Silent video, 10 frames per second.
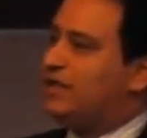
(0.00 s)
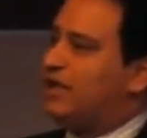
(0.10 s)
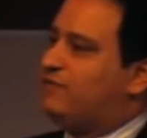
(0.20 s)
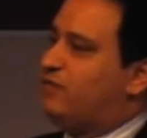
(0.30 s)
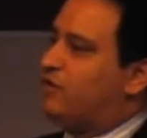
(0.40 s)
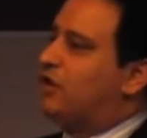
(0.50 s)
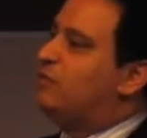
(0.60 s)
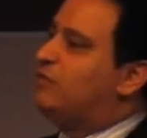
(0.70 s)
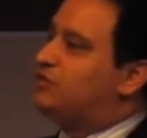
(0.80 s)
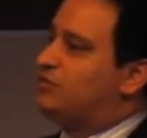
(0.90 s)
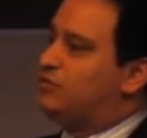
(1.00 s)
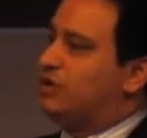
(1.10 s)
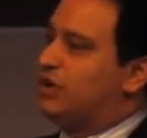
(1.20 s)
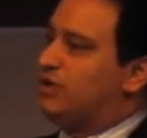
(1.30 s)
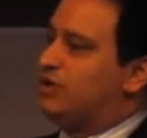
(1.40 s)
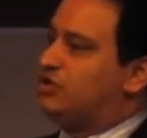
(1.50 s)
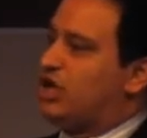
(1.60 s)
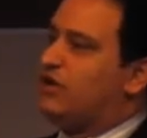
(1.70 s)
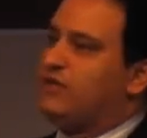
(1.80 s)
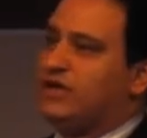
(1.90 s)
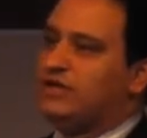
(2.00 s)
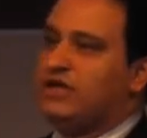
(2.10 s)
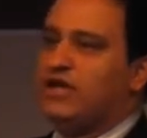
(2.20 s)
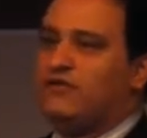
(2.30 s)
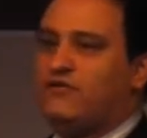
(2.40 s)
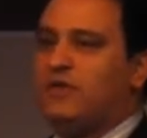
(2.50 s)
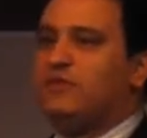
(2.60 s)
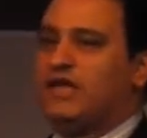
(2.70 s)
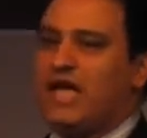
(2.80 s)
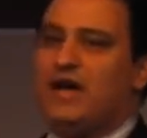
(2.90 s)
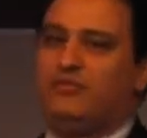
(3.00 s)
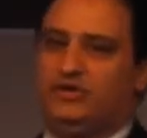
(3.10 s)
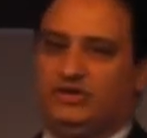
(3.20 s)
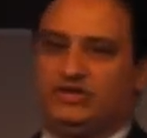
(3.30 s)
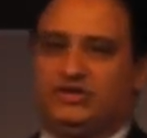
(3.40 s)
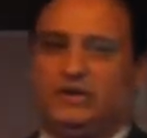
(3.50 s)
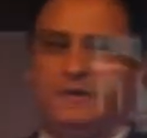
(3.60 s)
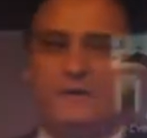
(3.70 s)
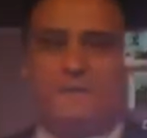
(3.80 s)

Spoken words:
that we were able to generate from the cameras